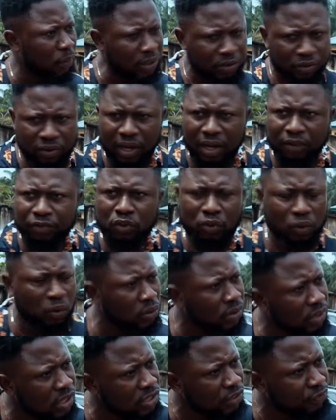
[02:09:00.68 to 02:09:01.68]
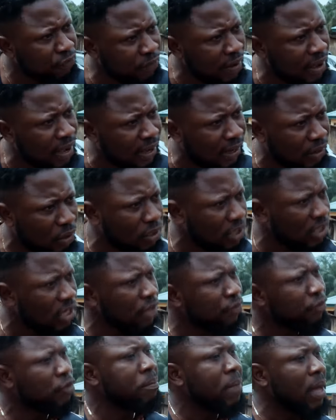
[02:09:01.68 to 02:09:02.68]
Why do you have to go this far? Calling
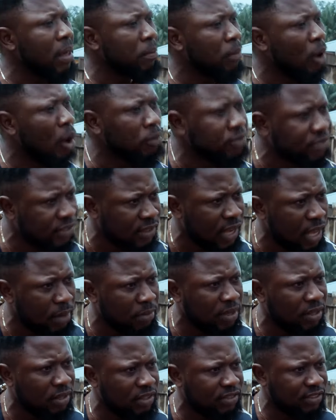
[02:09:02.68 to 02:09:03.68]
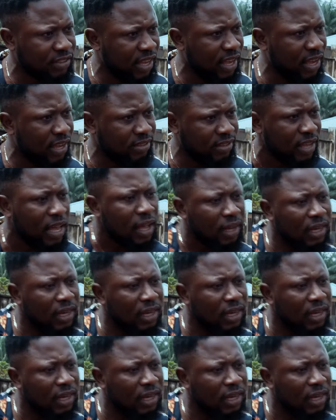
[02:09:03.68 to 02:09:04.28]
even my mom's name in this case.